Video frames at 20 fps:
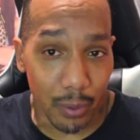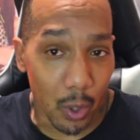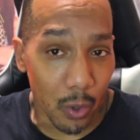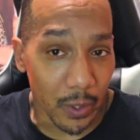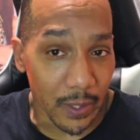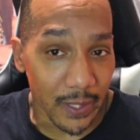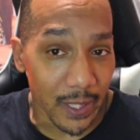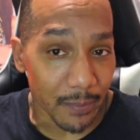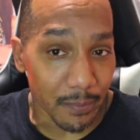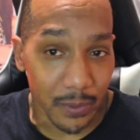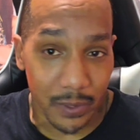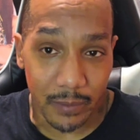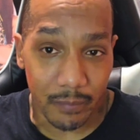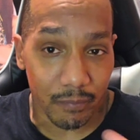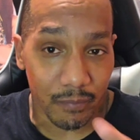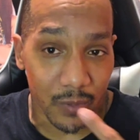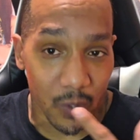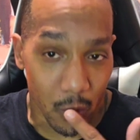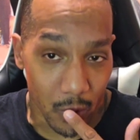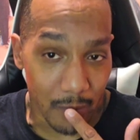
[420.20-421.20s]
broken up a
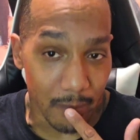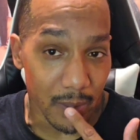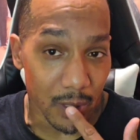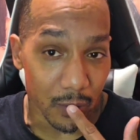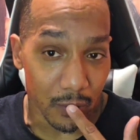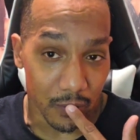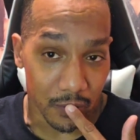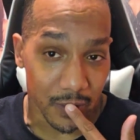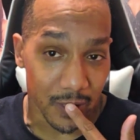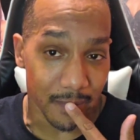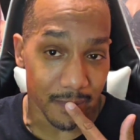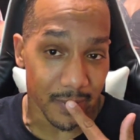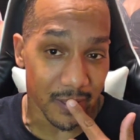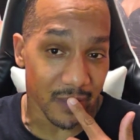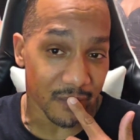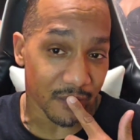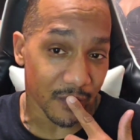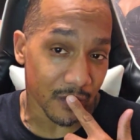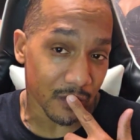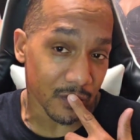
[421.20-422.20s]
toy belt or something
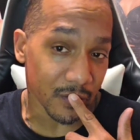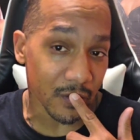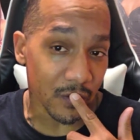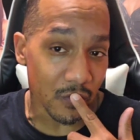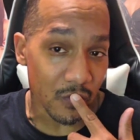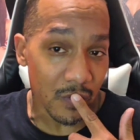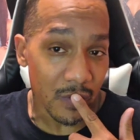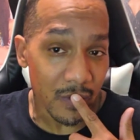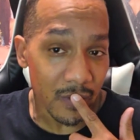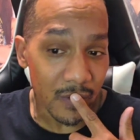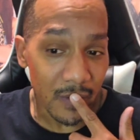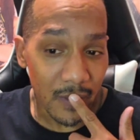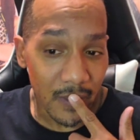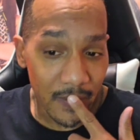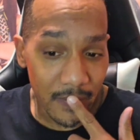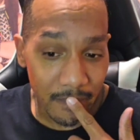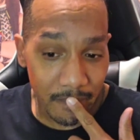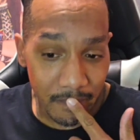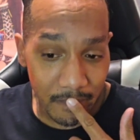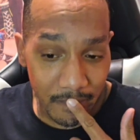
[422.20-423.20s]
at first, too.
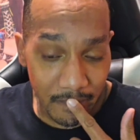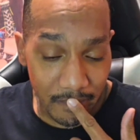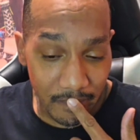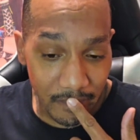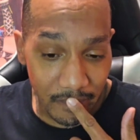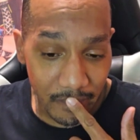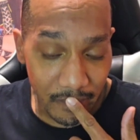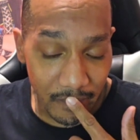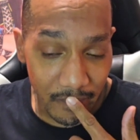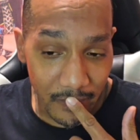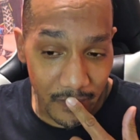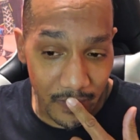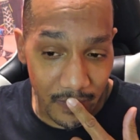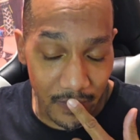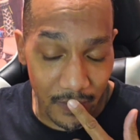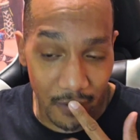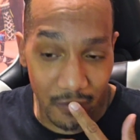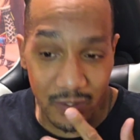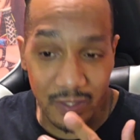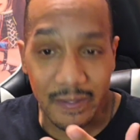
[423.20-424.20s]
You
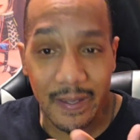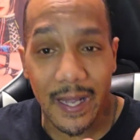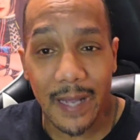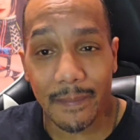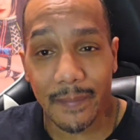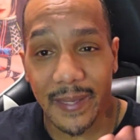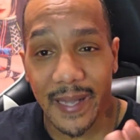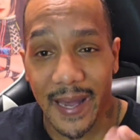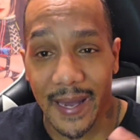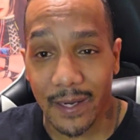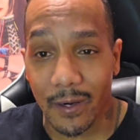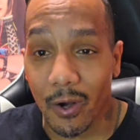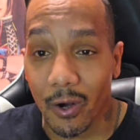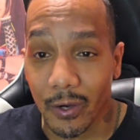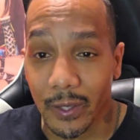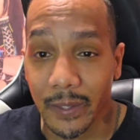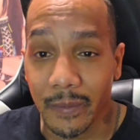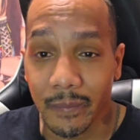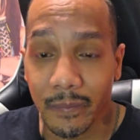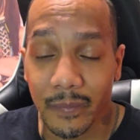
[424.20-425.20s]
know, as time got
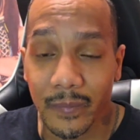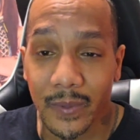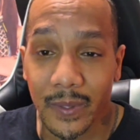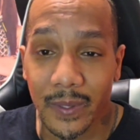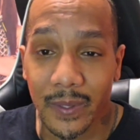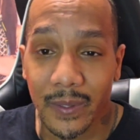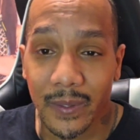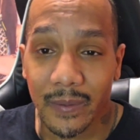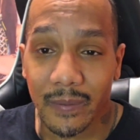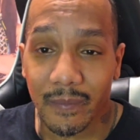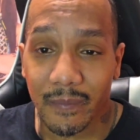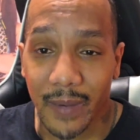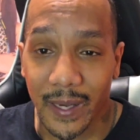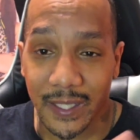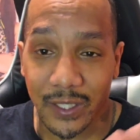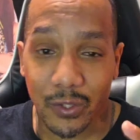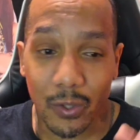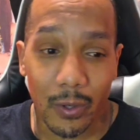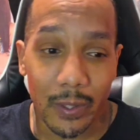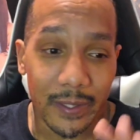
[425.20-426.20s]
on, I
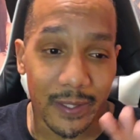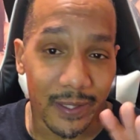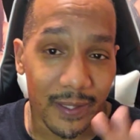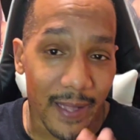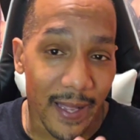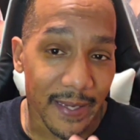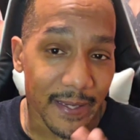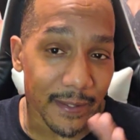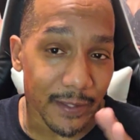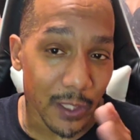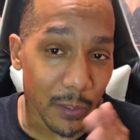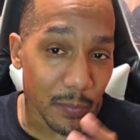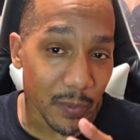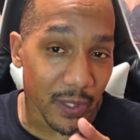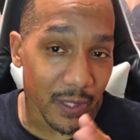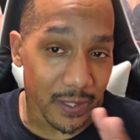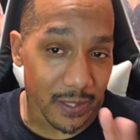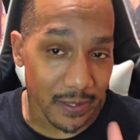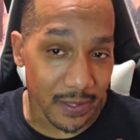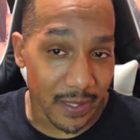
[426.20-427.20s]
started to like it just
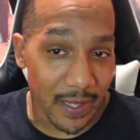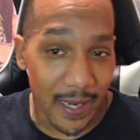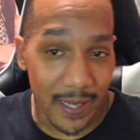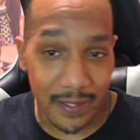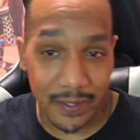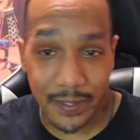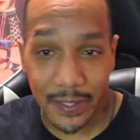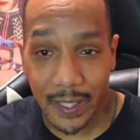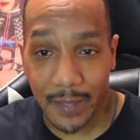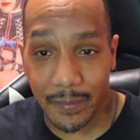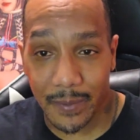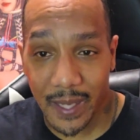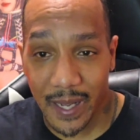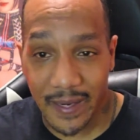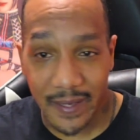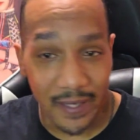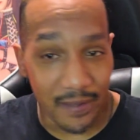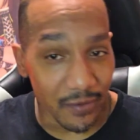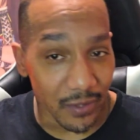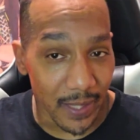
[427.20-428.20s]
because of the concept. I
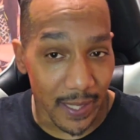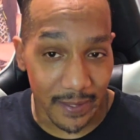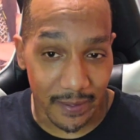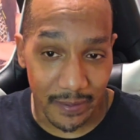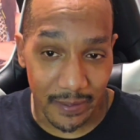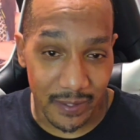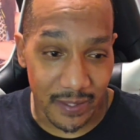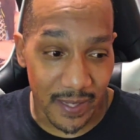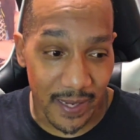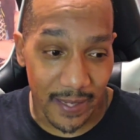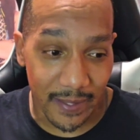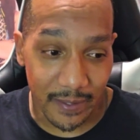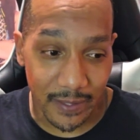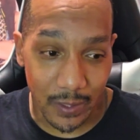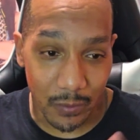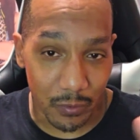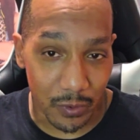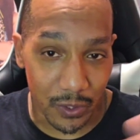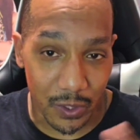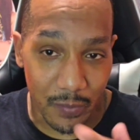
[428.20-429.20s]
never liked the design because
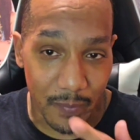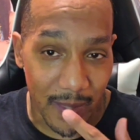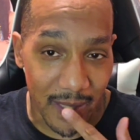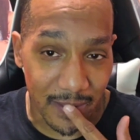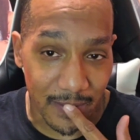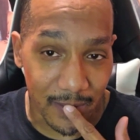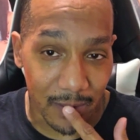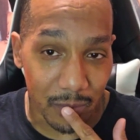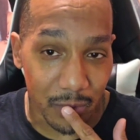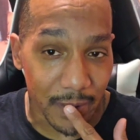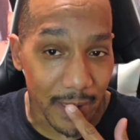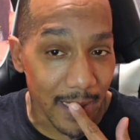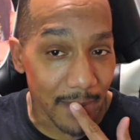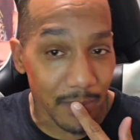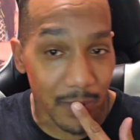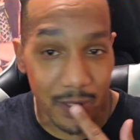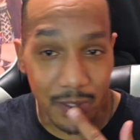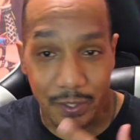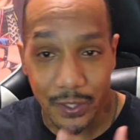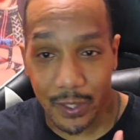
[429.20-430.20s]
it was a smashed-up
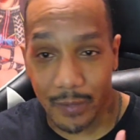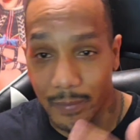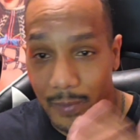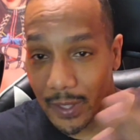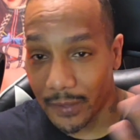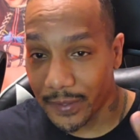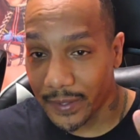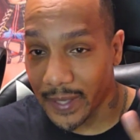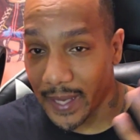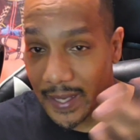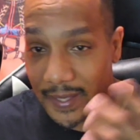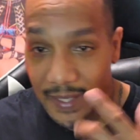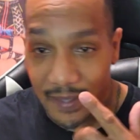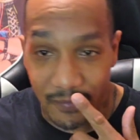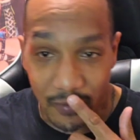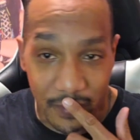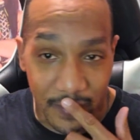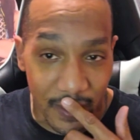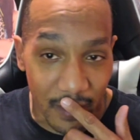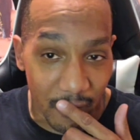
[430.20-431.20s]
championship. Nothing I'd
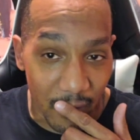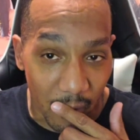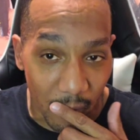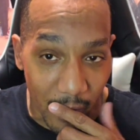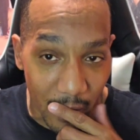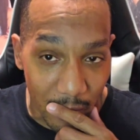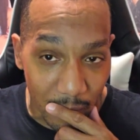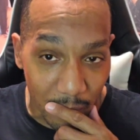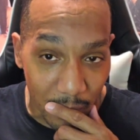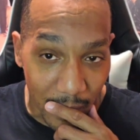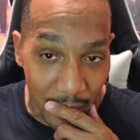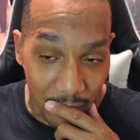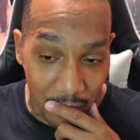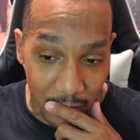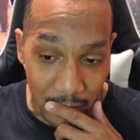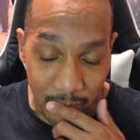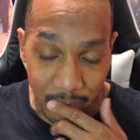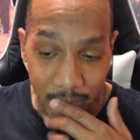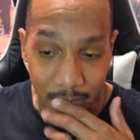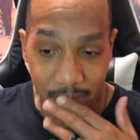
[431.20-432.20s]
ever carry around
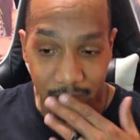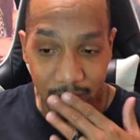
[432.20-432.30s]
proudly.